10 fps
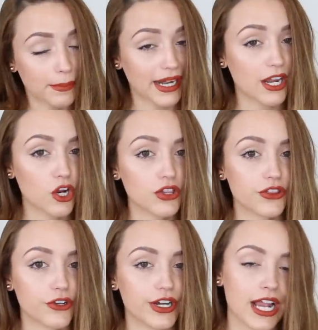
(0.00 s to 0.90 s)
but I heard
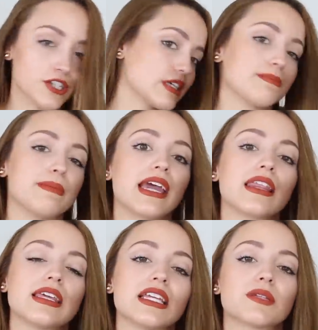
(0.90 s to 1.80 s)
that they're gonna actually
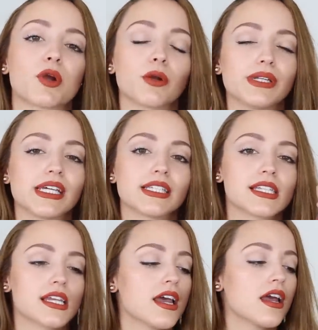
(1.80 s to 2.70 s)
make these
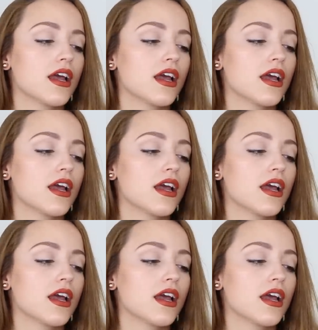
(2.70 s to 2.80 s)
permanent